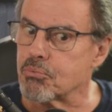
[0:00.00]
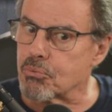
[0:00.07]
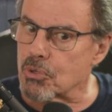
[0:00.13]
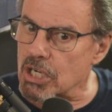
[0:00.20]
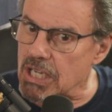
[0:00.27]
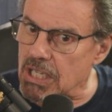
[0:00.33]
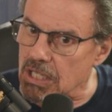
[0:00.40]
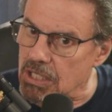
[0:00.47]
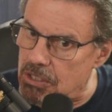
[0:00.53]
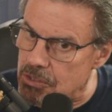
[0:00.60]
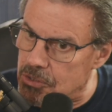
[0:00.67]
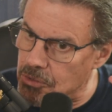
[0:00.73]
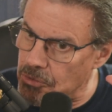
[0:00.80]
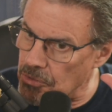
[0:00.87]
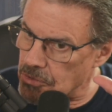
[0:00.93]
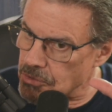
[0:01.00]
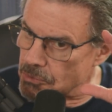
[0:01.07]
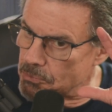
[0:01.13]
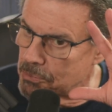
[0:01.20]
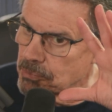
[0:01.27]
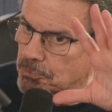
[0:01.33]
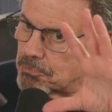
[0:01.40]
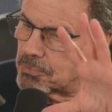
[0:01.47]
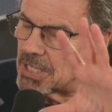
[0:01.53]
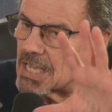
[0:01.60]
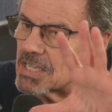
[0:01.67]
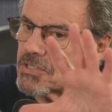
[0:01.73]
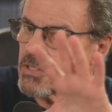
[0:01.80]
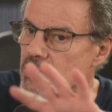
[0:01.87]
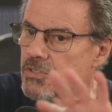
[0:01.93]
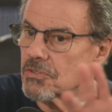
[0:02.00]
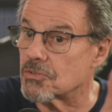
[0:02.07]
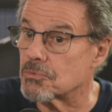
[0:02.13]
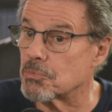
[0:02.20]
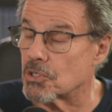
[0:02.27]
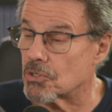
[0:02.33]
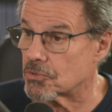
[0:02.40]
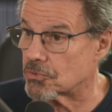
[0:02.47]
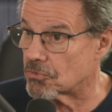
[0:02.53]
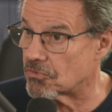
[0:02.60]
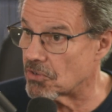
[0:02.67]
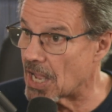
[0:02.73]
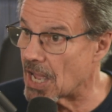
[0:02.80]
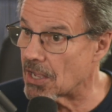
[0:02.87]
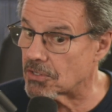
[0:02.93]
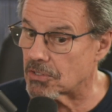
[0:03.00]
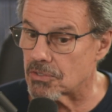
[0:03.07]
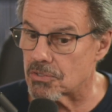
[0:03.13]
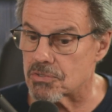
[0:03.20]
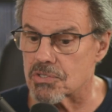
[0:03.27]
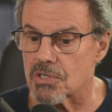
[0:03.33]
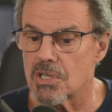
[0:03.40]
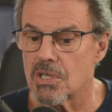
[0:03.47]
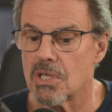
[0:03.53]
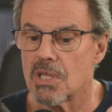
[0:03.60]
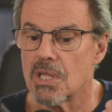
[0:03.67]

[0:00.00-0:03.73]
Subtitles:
brings this essence of spiritual values